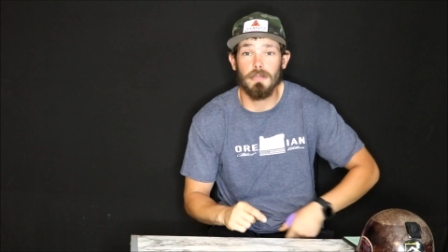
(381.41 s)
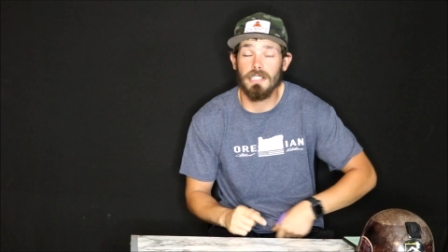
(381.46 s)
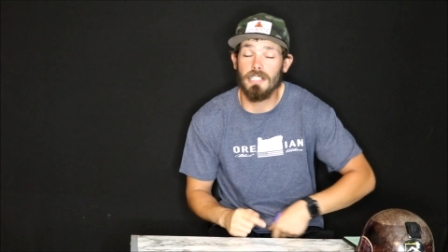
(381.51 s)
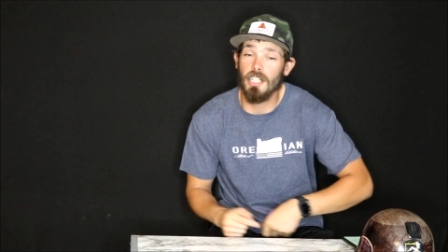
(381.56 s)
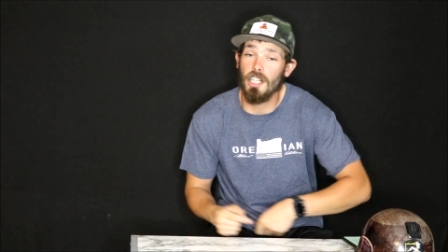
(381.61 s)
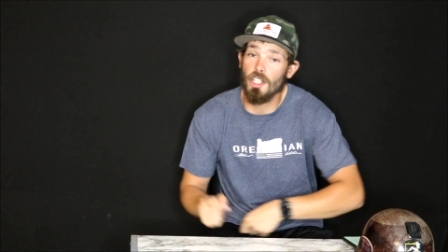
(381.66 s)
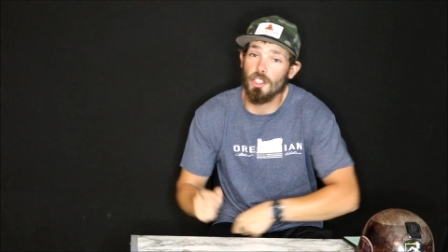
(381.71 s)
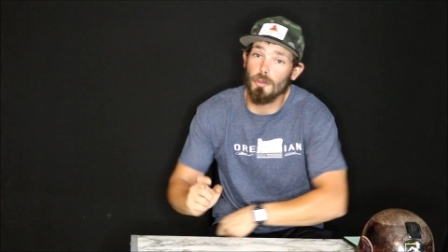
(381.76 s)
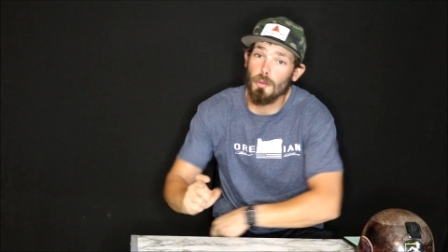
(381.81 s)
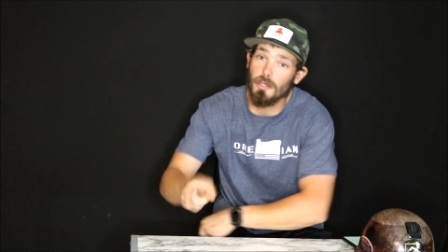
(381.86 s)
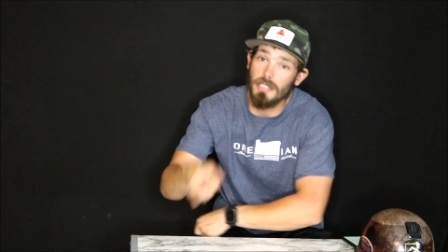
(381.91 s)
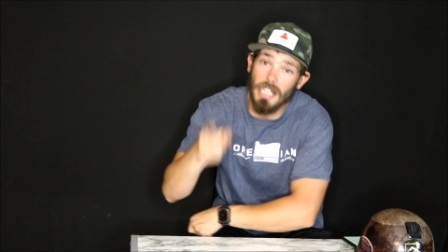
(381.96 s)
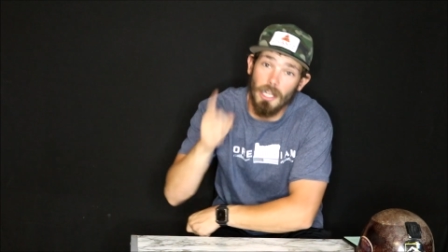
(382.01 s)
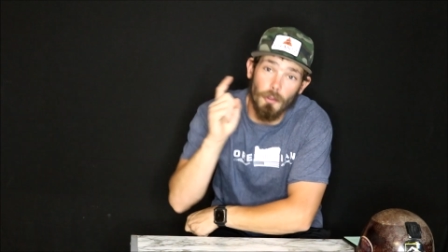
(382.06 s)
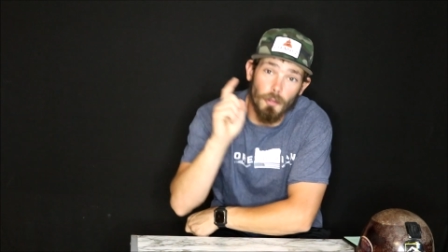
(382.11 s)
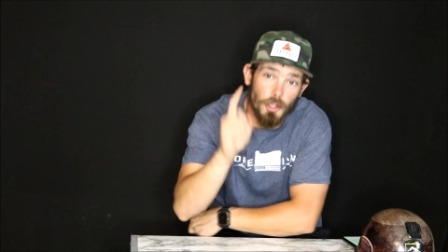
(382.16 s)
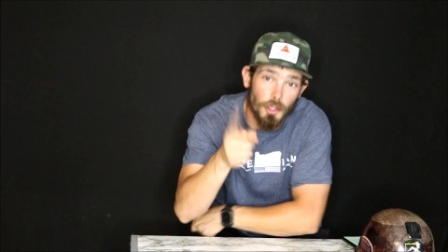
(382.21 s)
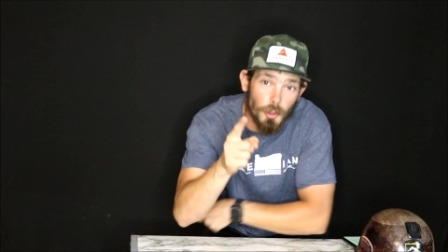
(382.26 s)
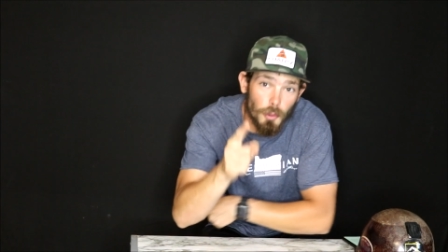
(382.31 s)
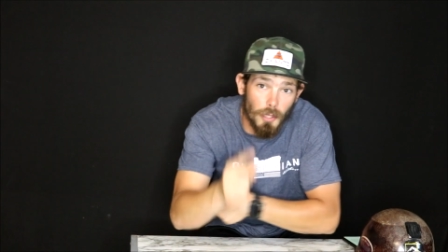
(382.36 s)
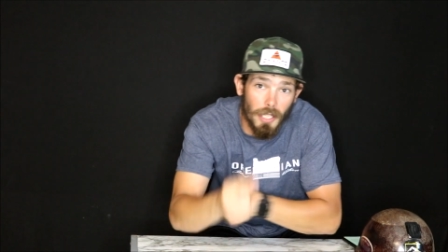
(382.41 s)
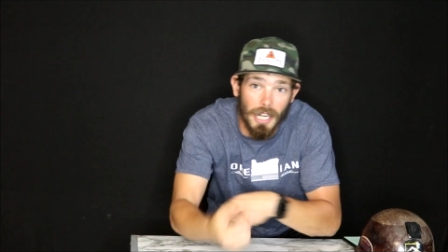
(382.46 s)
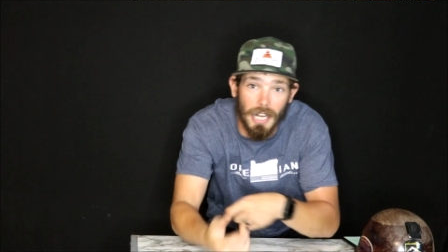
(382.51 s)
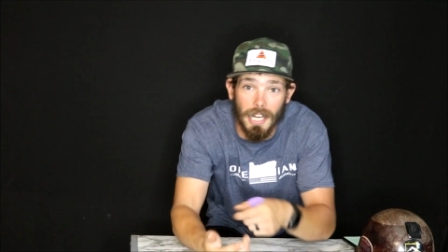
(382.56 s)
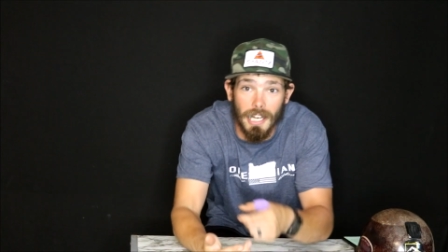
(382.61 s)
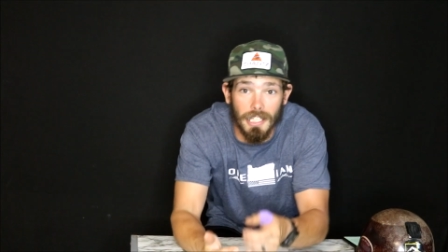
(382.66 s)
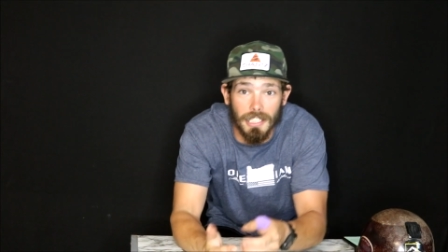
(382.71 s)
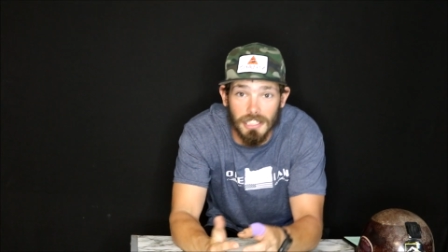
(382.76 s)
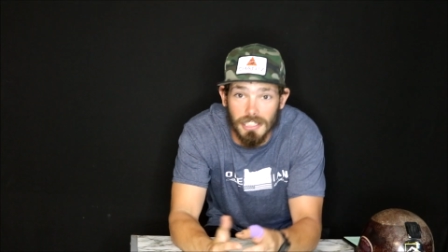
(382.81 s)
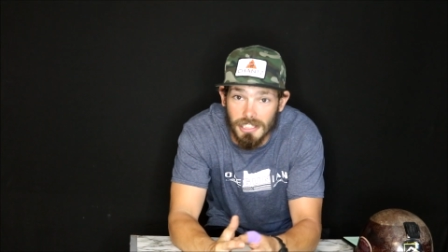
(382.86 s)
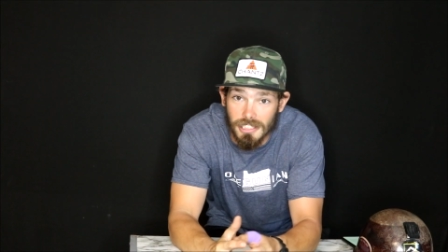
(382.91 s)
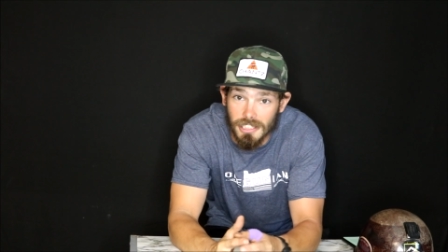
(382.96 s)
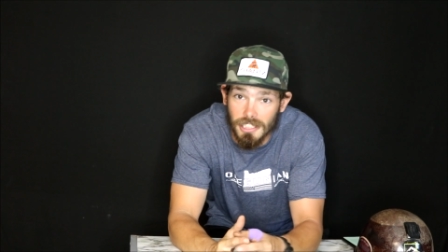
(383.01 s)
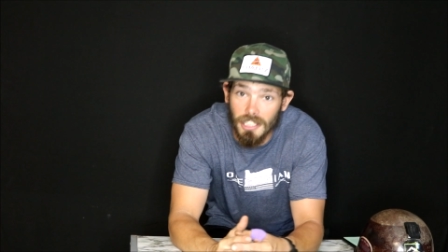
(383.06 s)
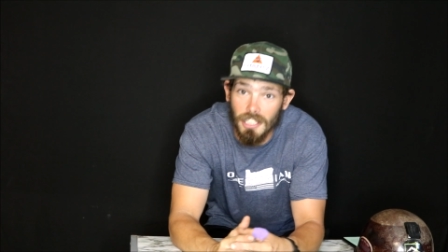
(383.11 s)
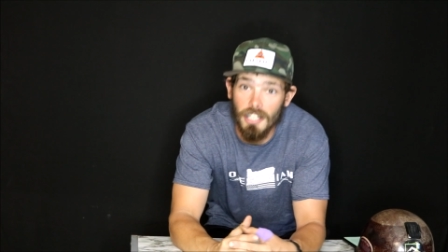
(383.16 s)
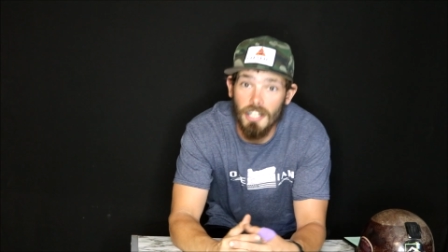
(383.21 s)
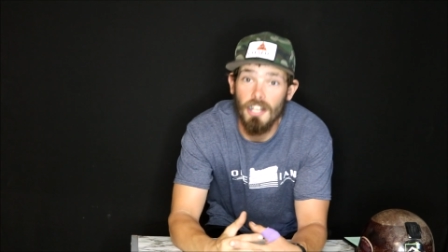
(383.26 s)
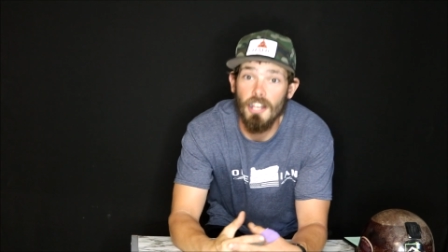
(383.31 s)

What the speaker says: because without you guys,